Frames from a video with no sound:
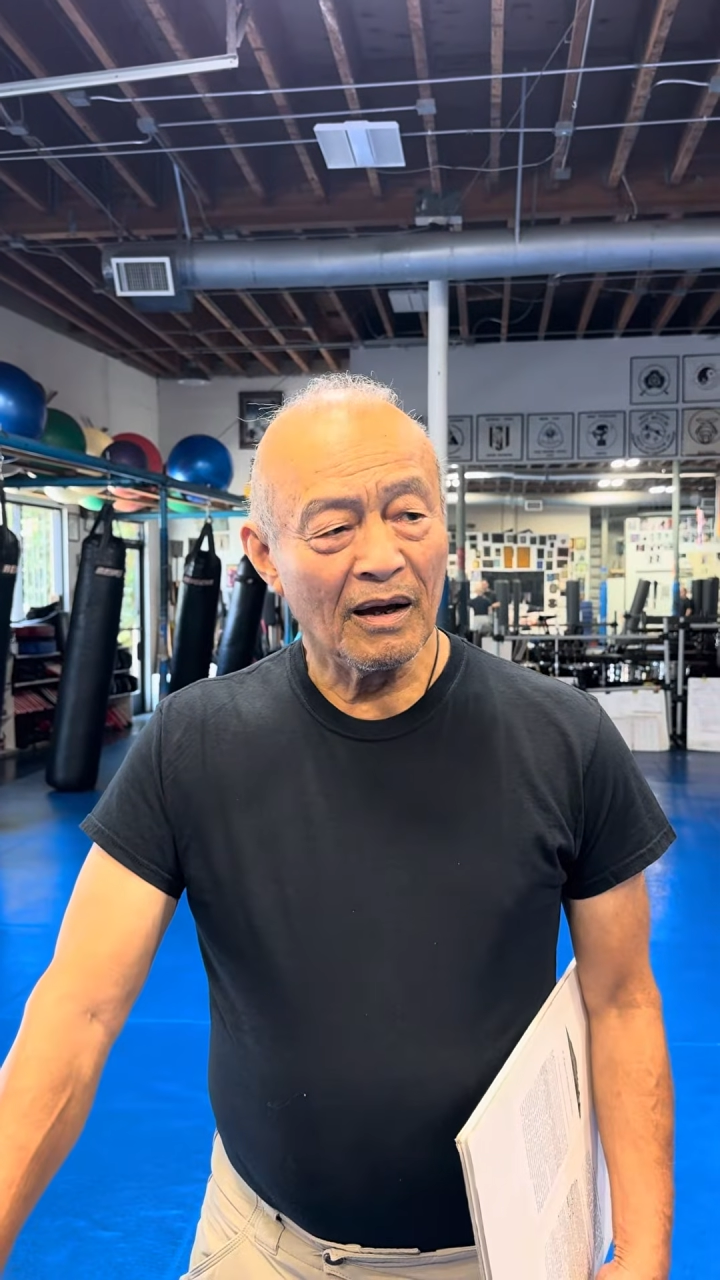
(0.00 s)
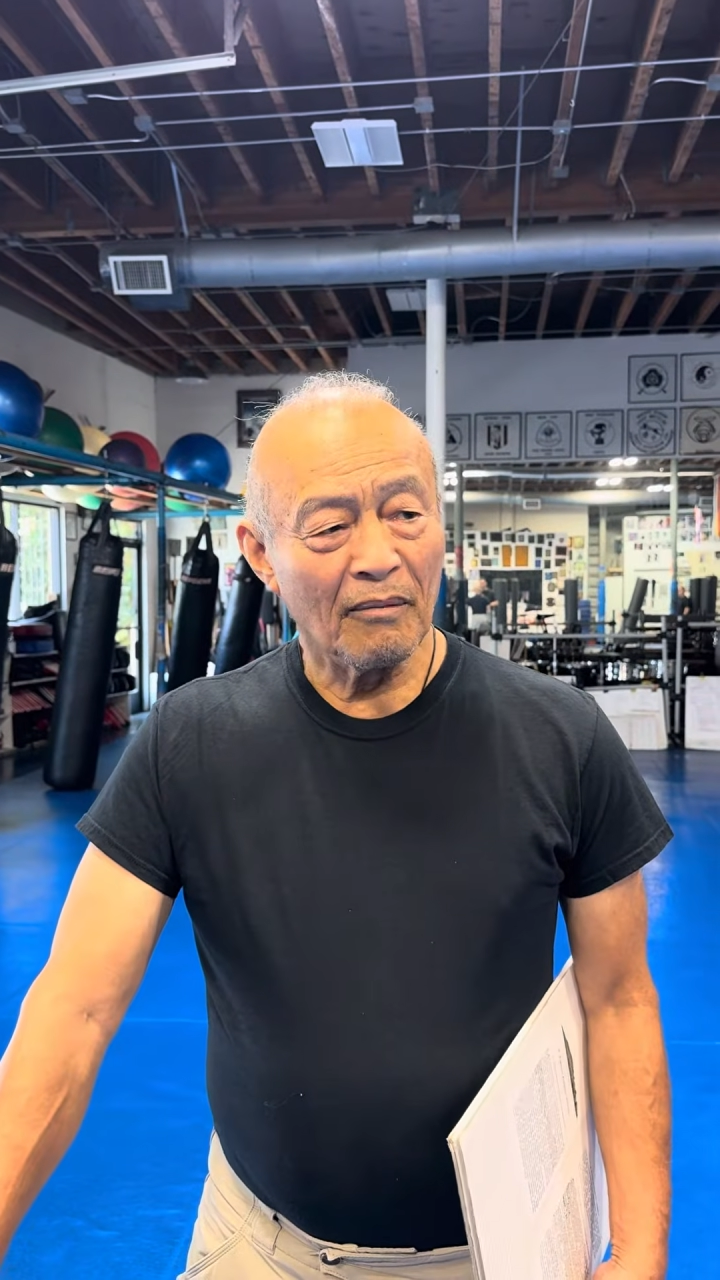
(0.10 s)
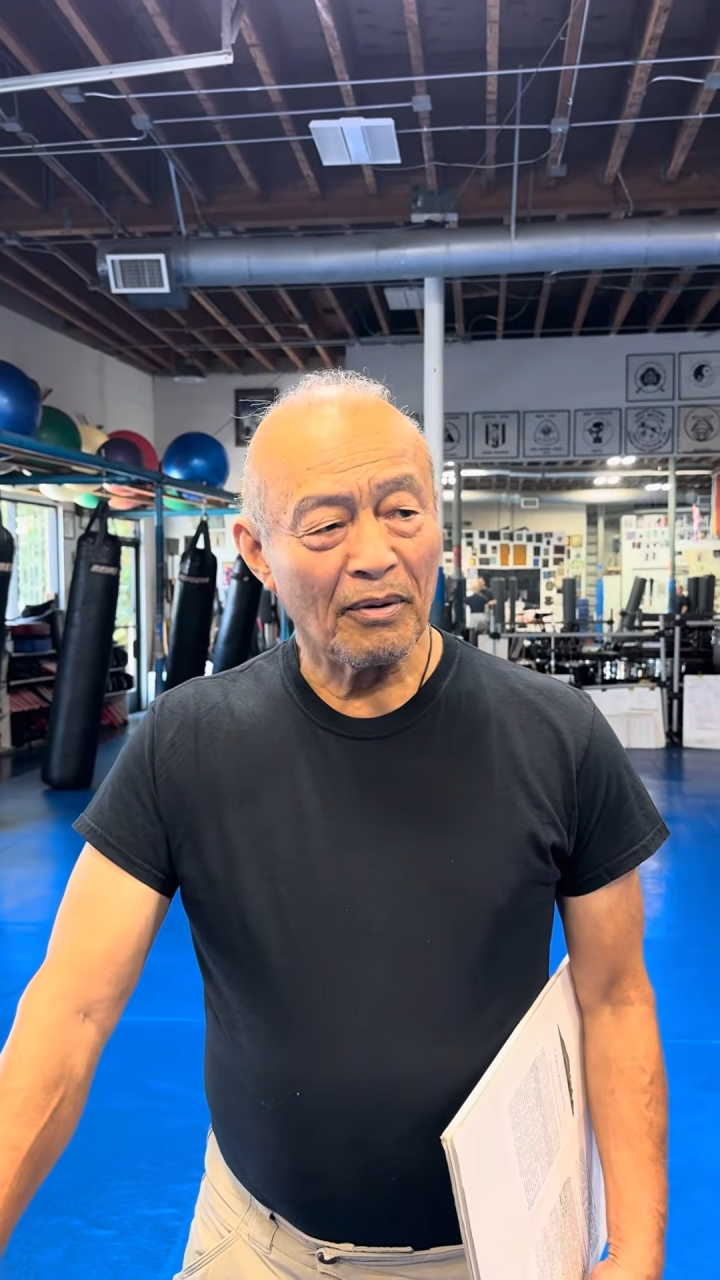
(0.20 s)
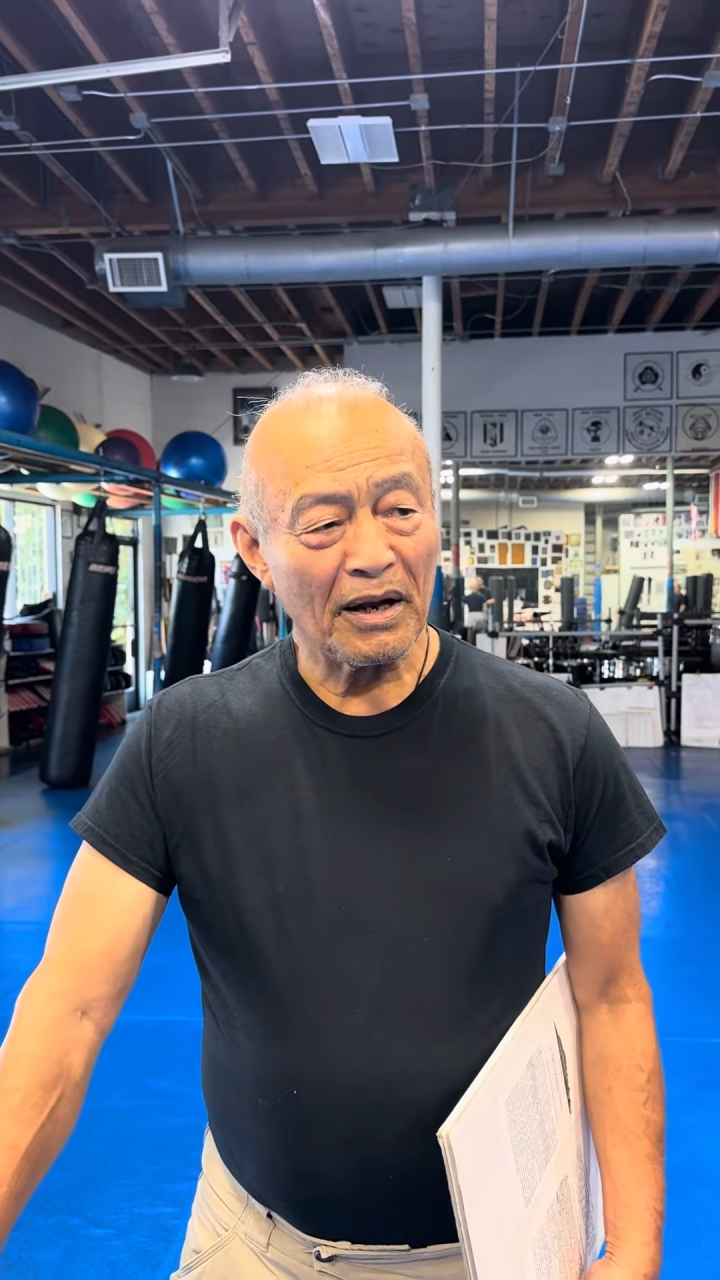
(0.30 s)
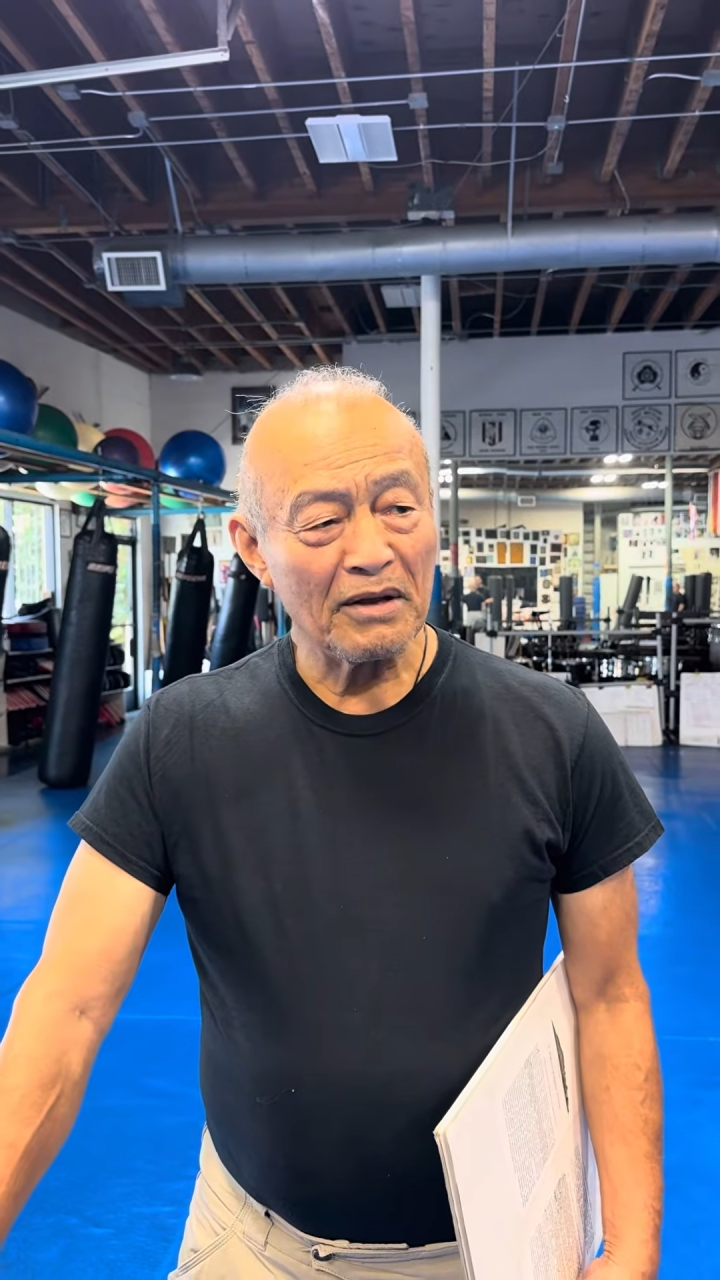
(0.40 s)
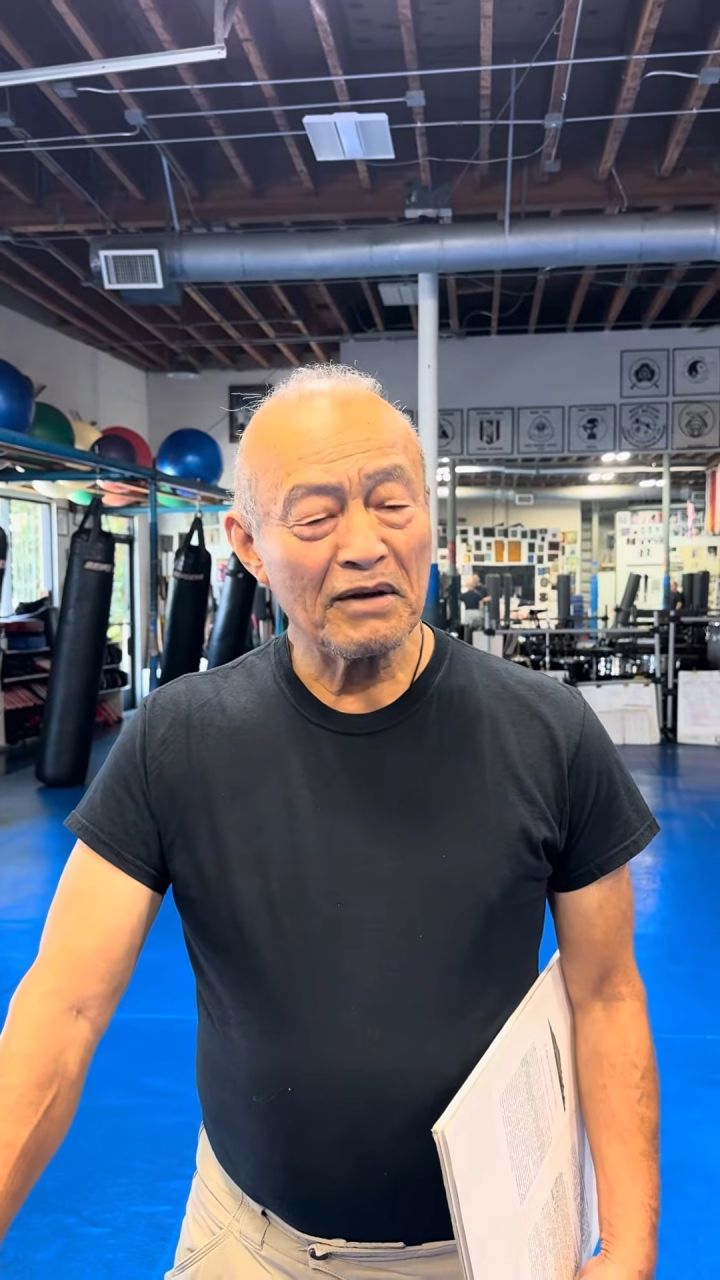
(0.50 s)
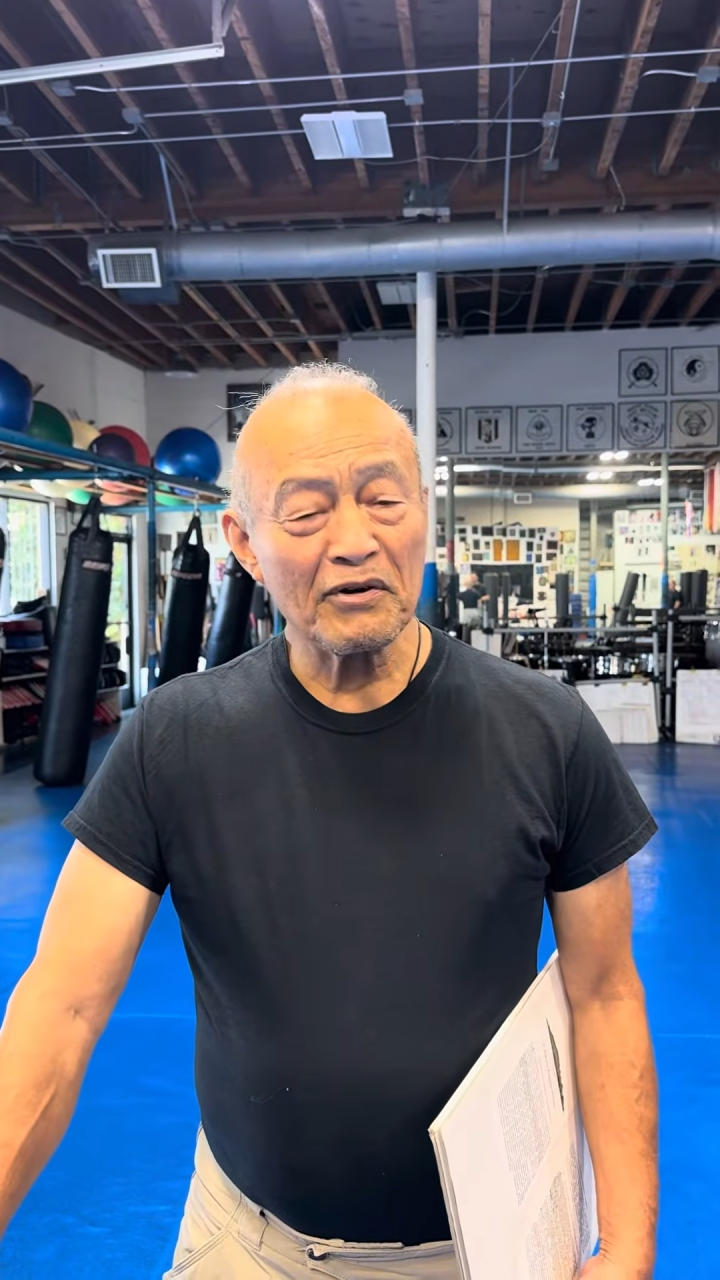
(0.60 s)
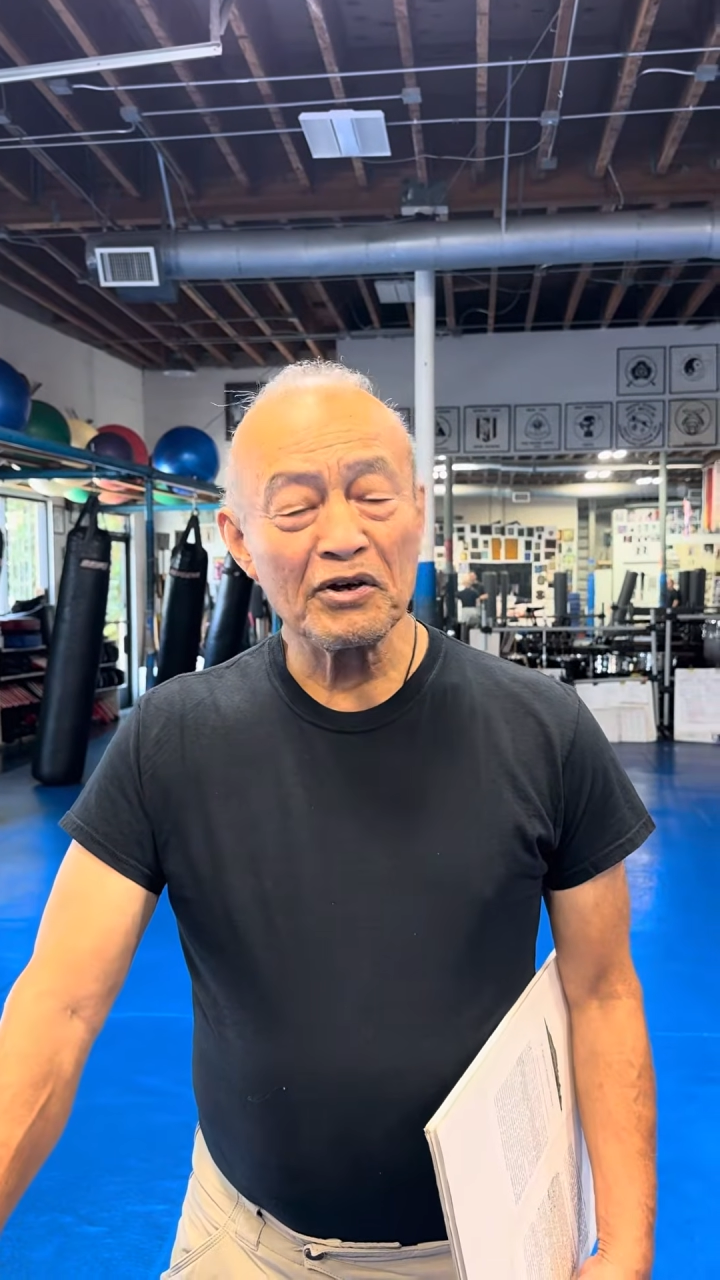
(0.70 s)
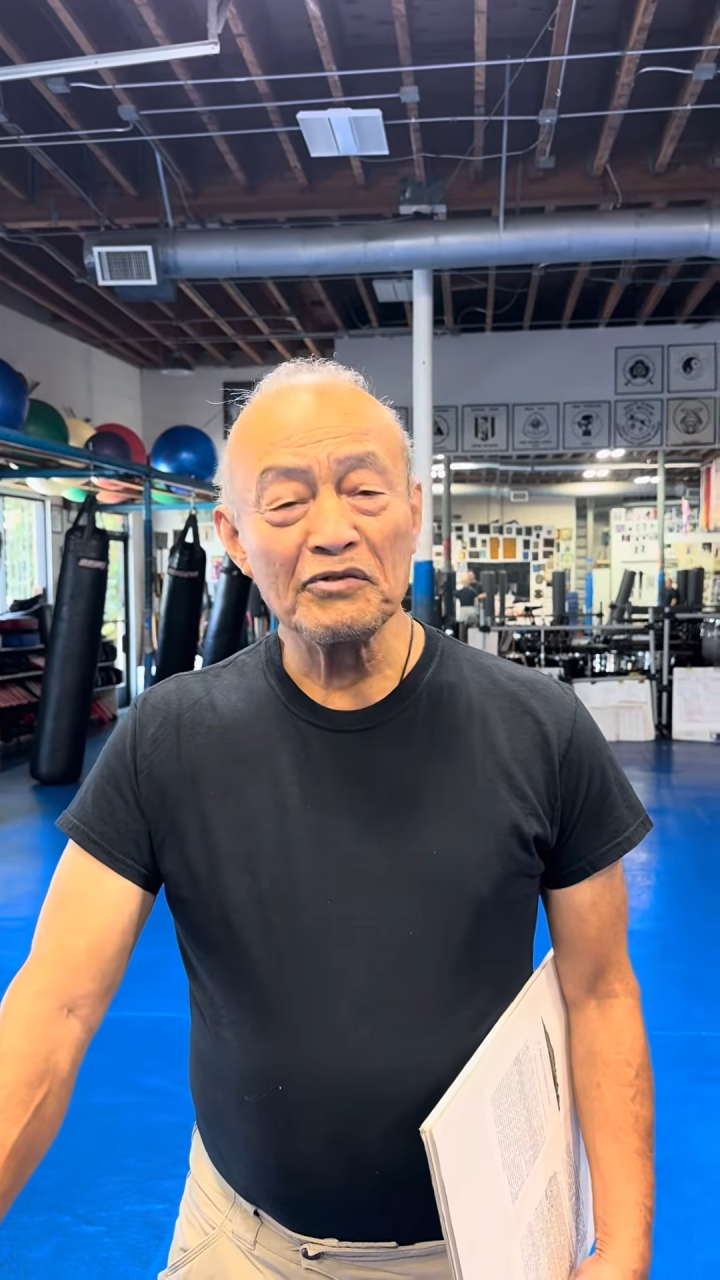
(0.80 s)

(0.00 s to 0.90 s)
but I never could